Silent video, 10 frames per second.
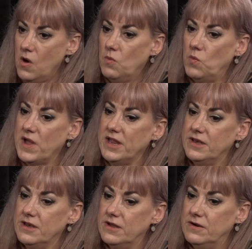
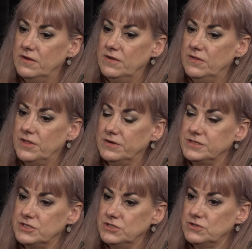when
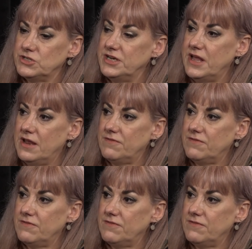those children in out